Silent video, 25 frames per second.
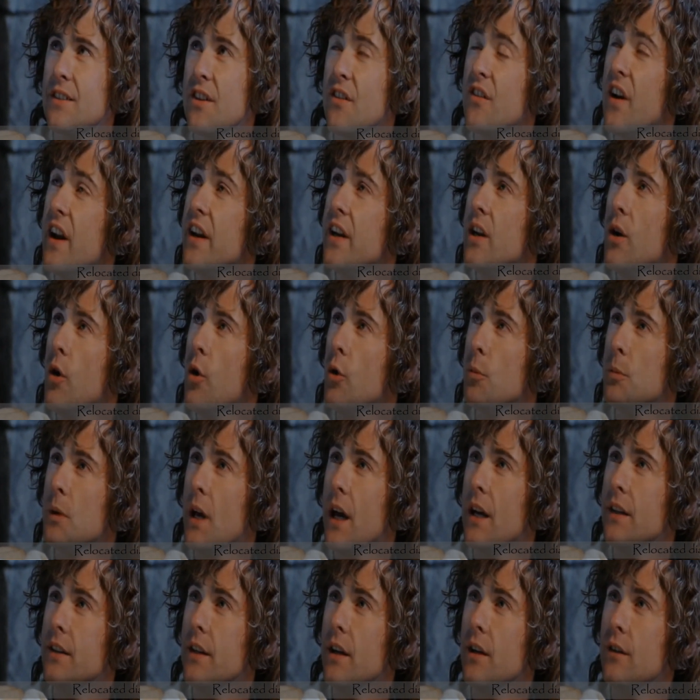Is there any
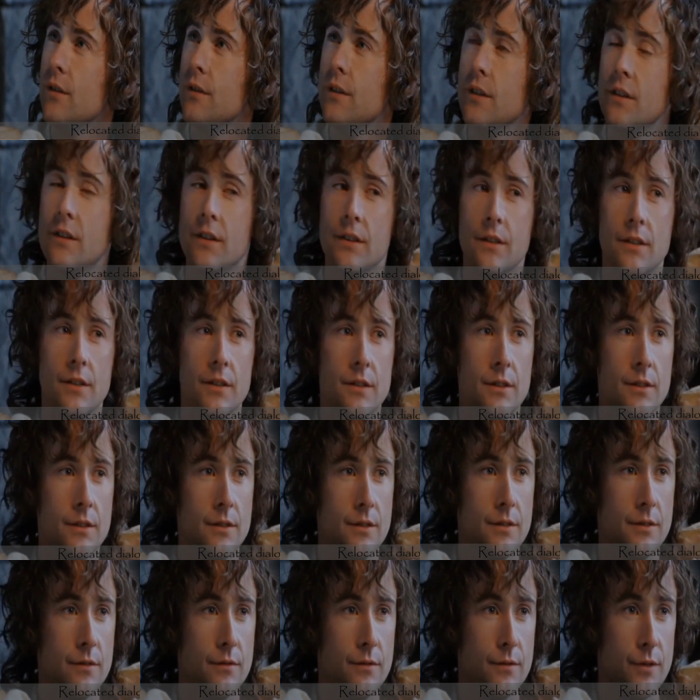hope, Gandalf,
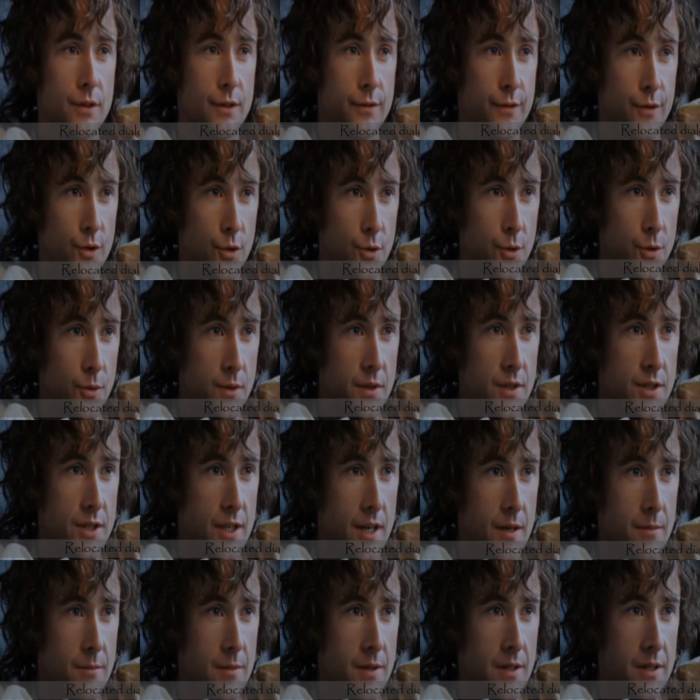for Frodo and
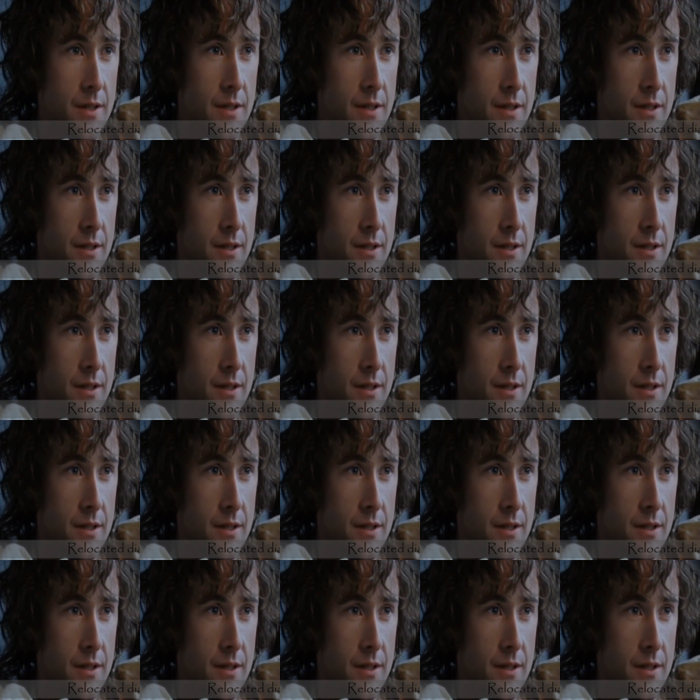Sam?